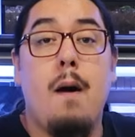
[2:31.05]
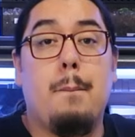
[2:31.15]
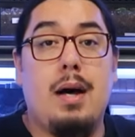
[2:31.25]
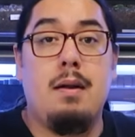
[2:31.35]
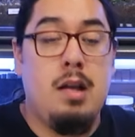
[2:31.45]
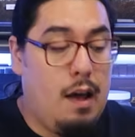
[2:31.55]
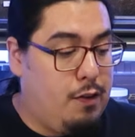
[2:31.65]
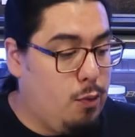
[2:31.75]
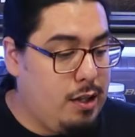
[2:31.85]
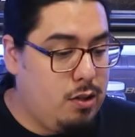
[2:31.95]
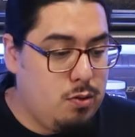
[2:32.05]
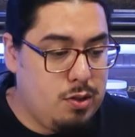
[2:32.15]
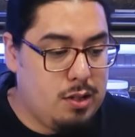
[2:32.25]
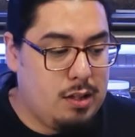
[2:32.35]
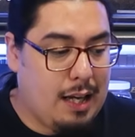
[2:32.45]
But if you want to
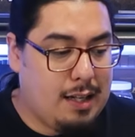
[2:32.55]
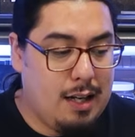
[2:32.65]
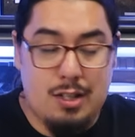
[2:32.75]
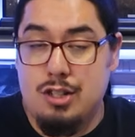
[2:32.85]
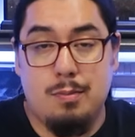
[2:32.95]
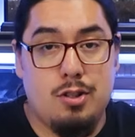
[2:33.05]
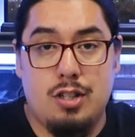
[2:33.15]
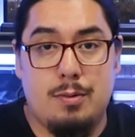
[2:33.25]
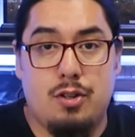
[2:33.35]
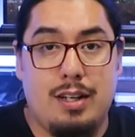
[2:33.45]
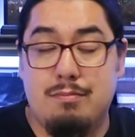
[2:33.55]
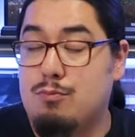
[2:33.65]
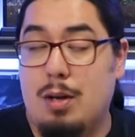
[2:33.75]
use like a similar substrate,